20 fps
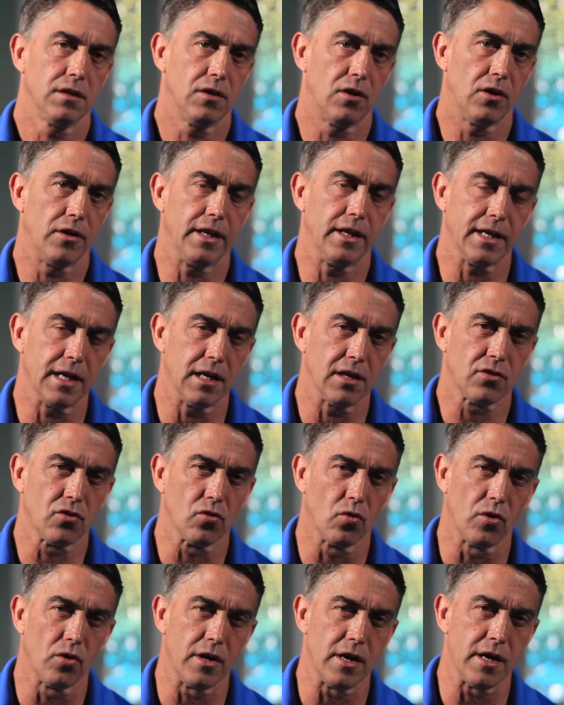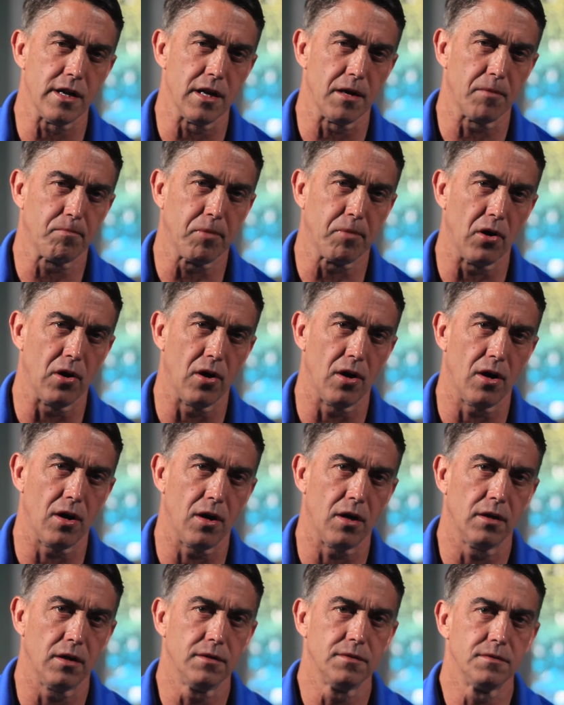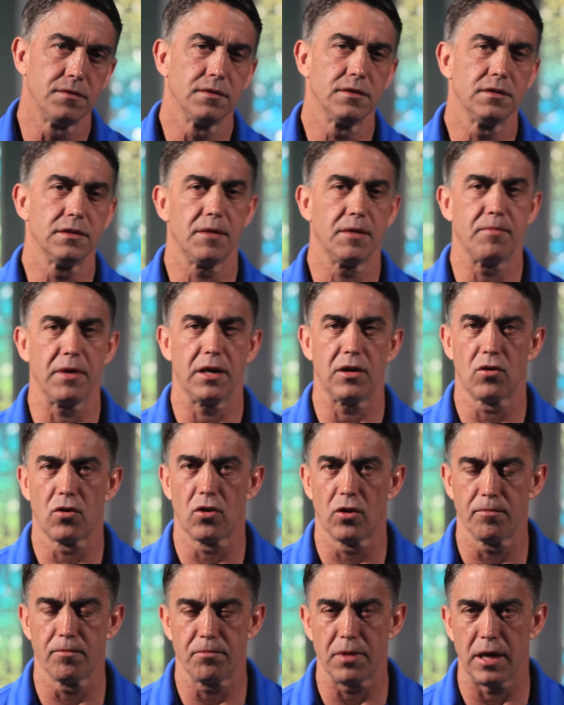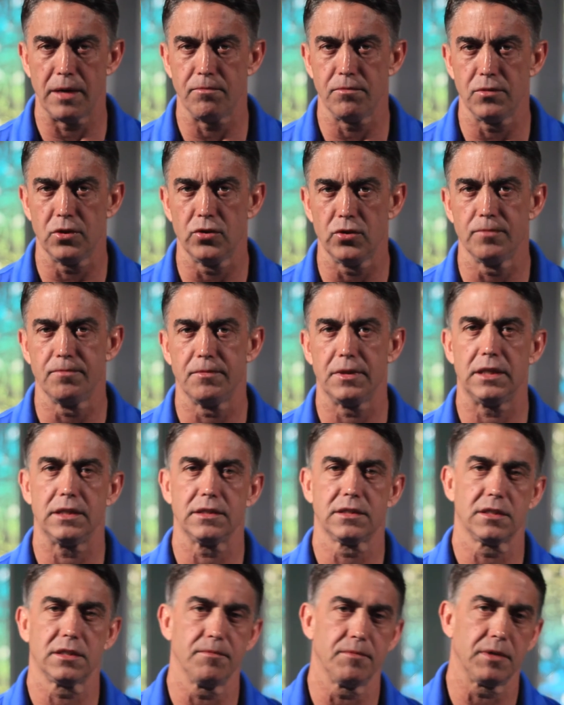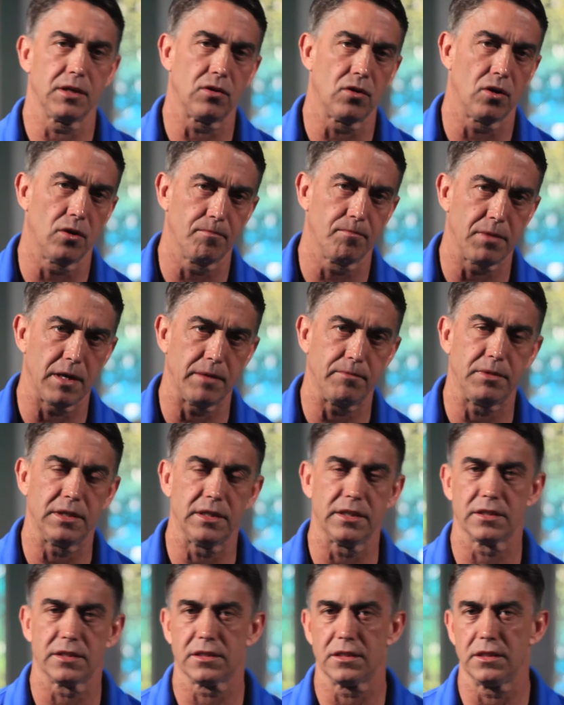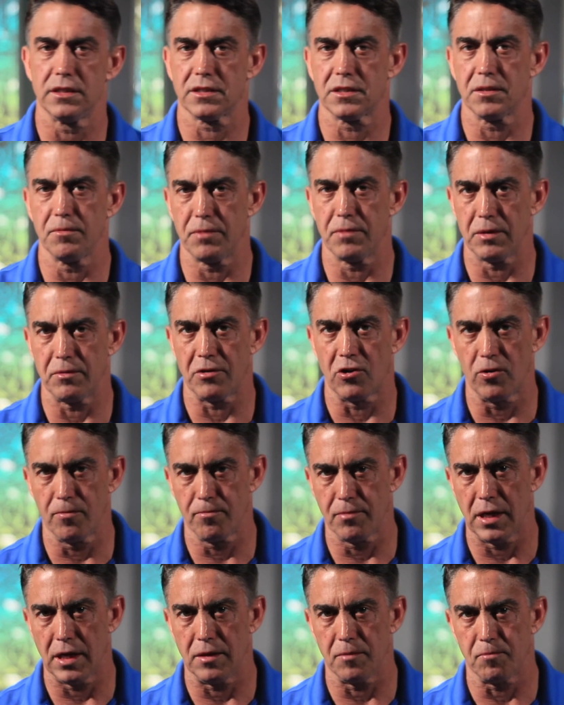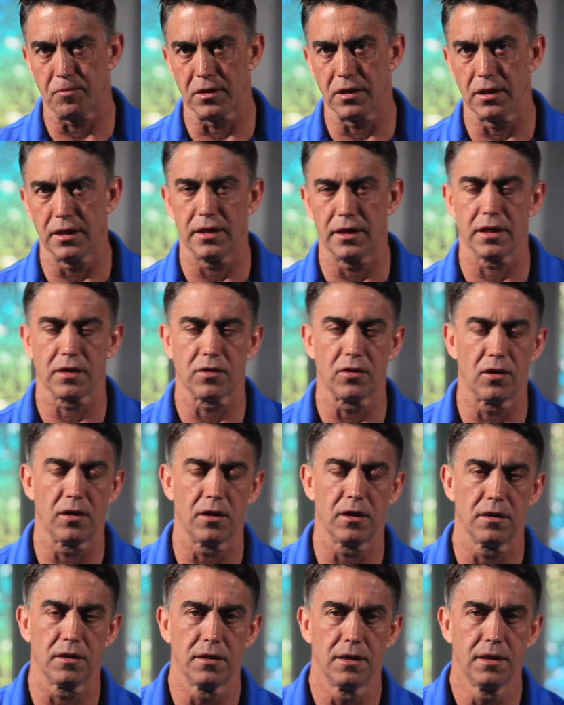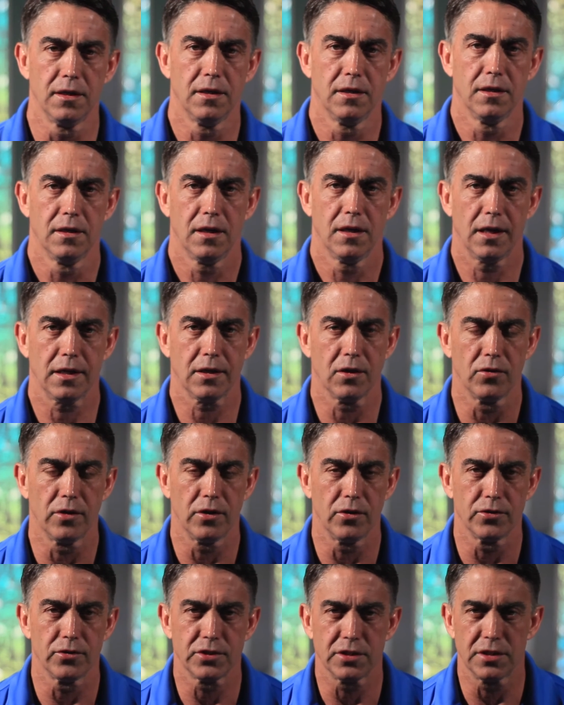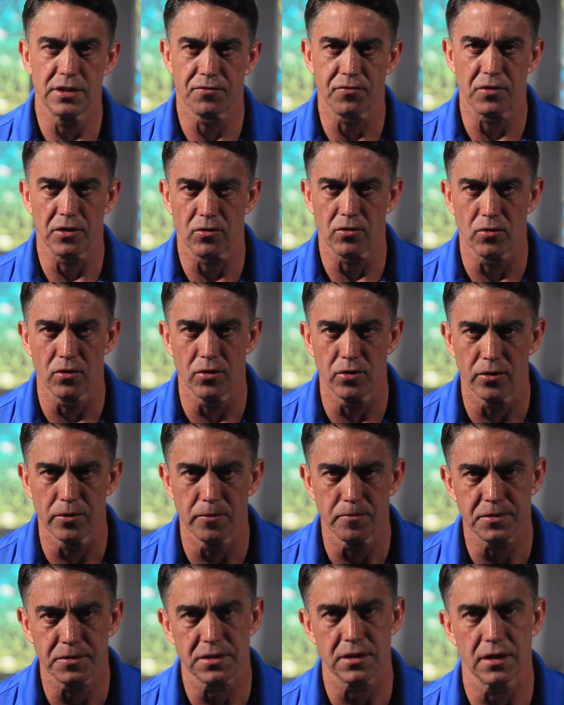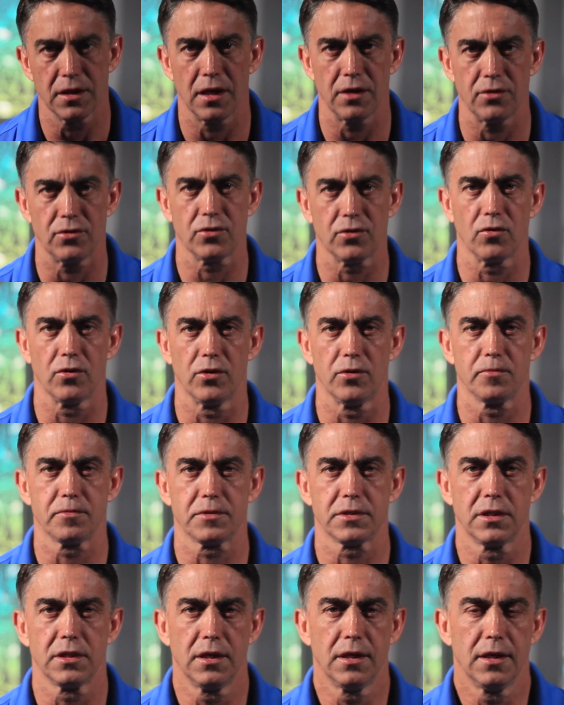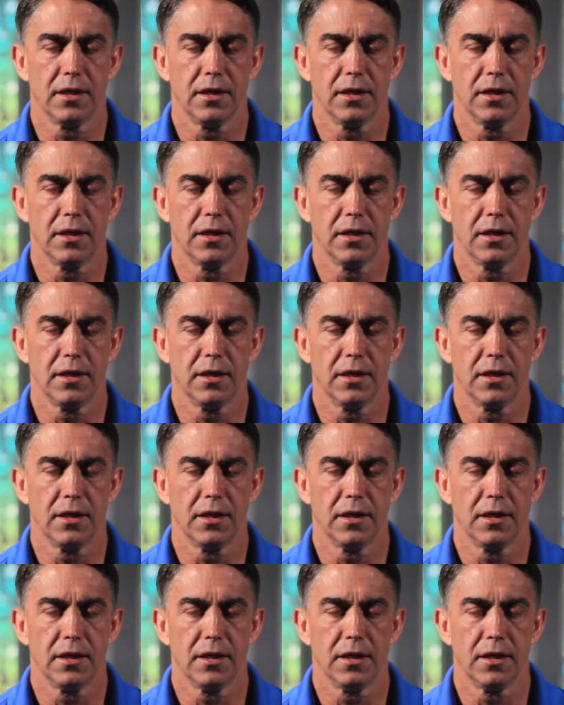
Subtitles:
or they got a thorn in their paw. They've been hurt by movements. They've been hurt by business. They've been hurt by the political. I go to those different groups and other groups,